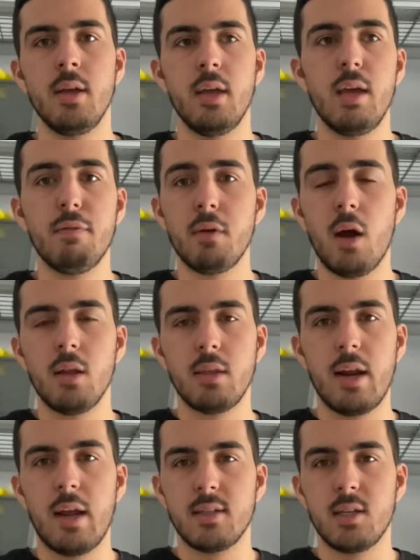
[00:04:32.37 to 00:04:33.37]
If not, then
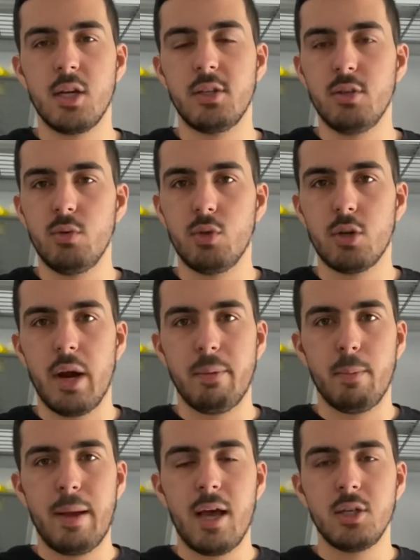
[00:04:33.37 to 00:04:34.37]
I suggest you try
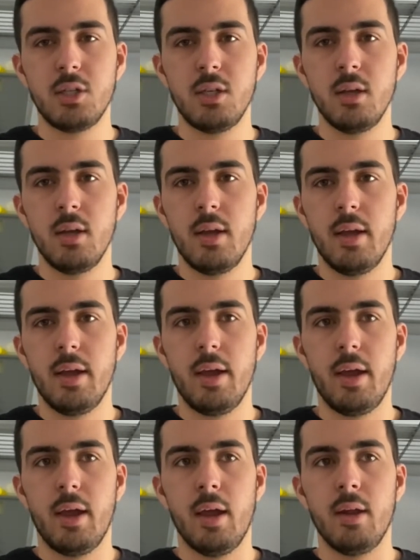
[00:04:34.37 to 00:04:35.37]
Repashy,
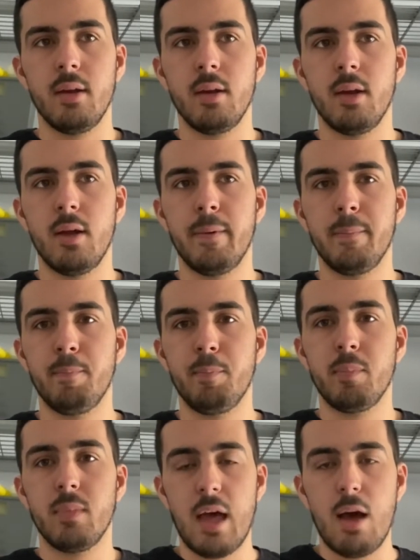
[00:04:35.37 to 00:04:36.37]
and
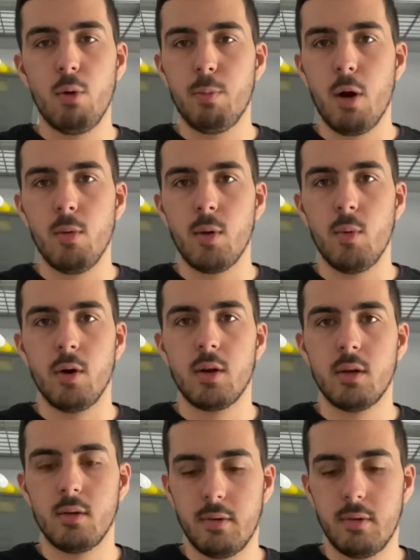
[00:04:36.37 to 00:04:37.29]
that will probably work.